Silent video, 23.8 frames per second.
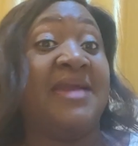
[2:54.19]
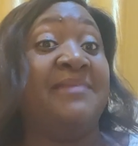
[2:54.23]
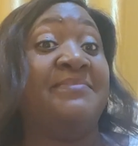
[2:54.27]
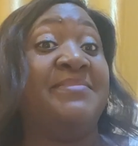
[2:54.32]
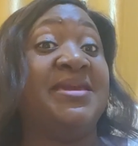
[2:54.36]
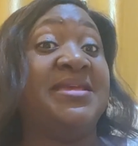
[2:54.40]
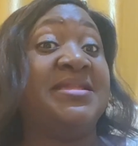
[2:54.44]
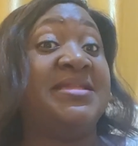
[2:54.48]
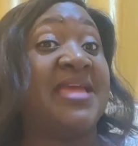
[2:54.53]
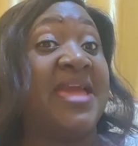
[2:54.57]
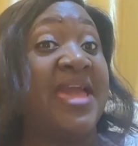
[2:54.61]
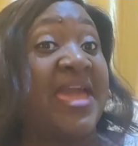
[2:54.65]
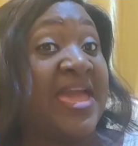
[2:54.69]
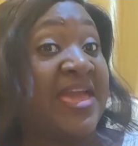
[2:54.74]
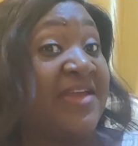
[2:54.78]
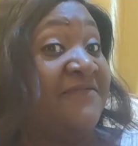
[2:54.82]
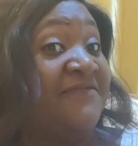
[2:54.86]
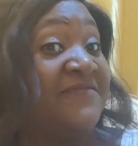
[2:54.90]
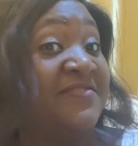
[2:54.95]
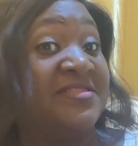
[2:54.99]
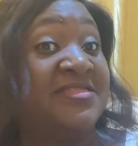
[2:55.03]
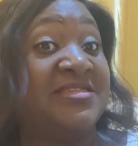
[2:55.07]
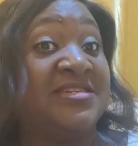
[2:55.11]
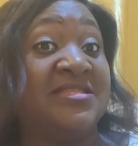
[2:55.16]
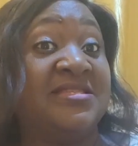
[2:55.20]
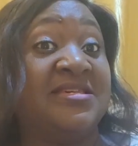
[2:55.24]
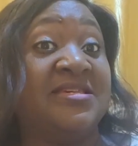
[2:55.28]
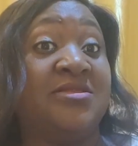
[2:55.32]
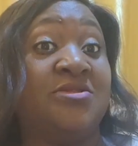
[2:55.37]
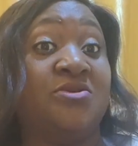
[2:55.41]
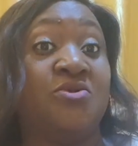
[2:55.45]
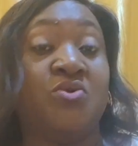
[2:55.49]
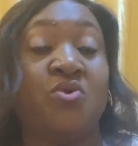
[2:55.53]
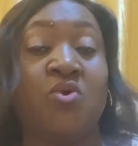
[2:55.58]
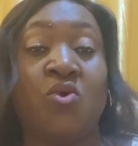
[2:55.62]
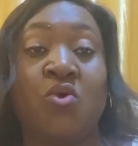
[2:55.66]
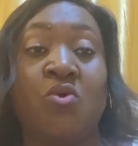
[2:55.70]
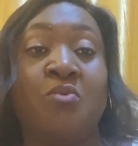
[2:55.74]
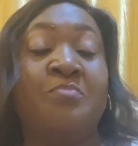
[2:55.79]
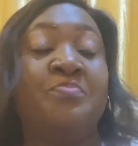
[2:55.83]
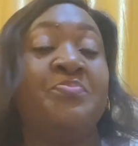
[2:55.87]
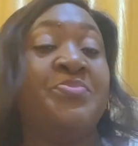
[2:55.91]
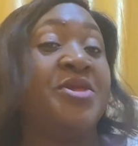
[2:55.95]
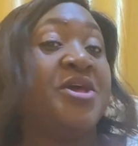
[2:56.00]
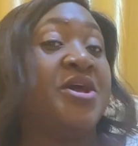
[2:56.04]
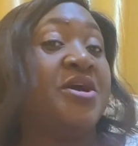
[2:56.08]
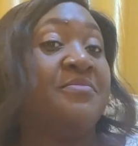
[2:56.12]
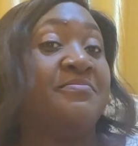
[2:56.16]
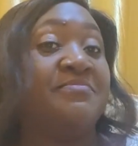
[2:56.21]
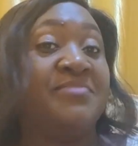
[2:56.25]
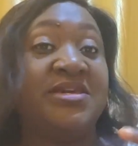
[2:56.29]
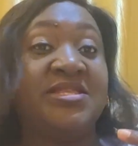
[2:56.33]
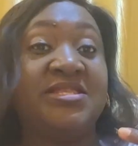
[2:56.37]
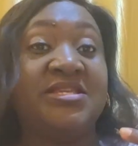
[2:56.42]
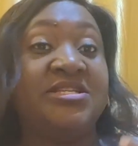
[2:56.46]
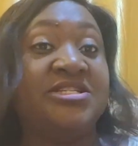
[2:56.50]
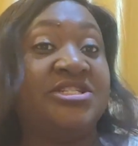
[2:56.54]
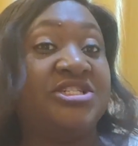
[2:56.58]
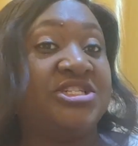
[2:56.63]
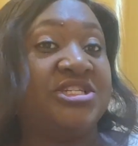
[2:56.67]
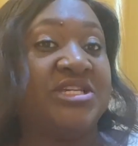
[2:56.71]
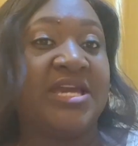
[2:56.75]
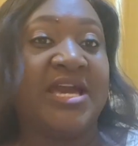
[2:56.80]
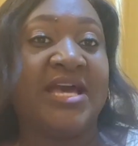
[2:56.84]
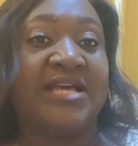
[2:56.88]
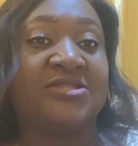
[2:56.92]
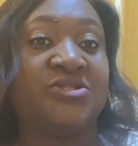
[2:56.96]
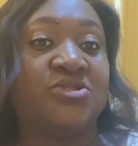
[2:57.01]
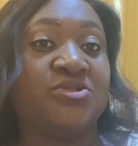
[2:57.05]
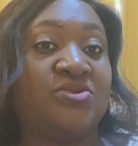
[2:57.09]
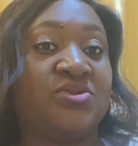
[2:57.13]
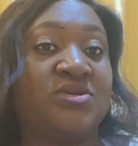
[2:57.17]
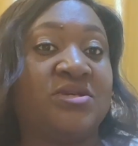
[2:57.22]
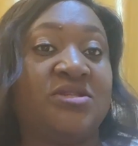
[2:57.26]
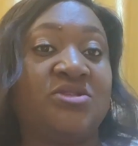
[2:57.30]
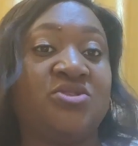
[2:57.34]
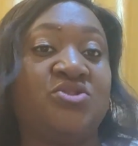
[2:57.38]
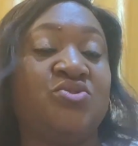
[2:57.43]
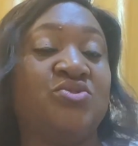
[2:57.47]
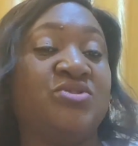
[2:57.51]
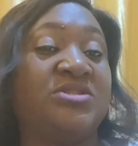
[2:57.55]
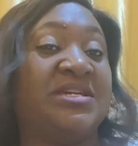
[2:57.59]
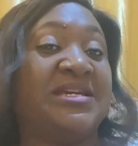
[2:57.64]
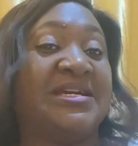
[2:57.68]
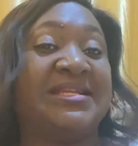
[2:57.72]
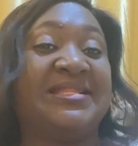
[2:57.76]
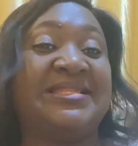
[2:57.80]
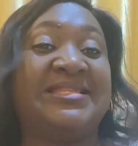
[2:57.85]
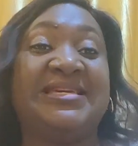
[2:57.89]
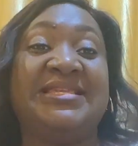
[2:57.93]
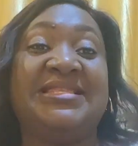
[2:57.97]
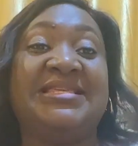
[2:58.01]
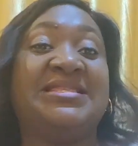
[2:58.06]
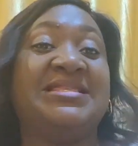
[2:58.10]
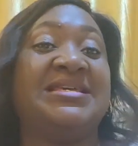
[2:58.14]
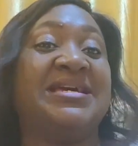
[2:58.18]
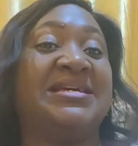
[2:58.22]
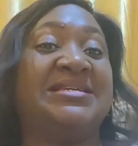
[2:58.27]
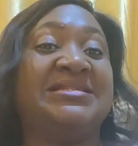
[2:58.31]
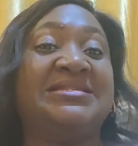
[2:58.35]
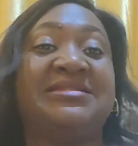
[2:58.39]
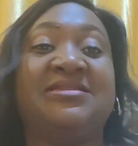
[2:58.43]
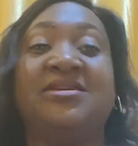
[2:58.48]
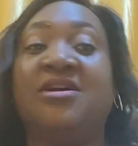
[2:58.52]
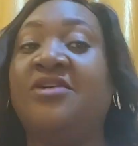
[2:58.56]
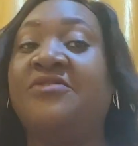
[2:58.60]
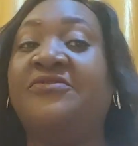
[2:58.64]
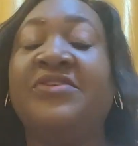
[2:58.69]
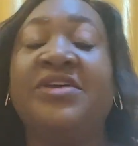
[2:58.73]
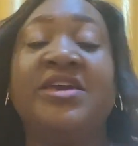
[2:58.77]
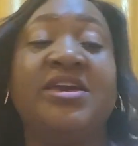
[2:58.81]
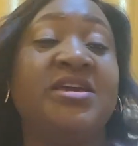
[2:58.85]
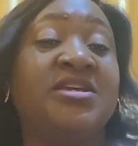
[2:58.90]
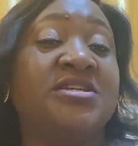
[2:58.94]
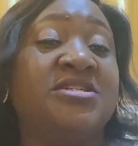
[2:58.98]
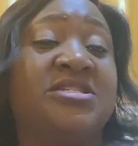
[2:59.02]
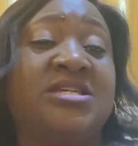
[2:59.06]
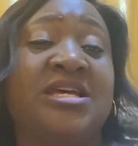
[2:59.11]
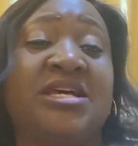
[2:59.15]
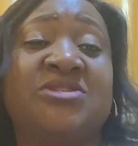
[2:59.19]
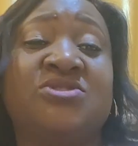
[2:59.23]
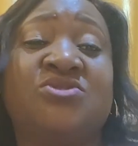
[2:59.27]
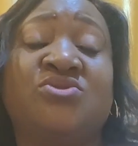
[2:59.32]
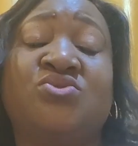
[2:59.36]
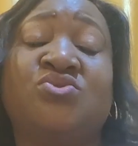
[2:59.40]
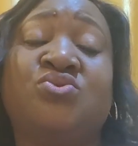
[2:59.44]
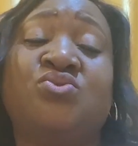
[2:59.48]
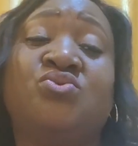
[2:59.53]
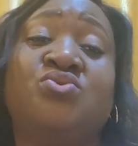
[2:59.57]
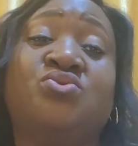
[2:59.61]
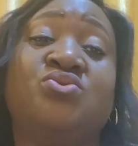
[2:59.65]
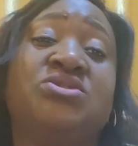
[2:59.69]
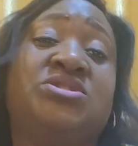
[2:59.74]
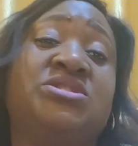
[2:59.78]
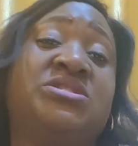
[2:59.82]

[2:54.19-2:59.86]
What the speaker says: I mean, everything in the home, meaning she has to do the cleaning herself, she has to do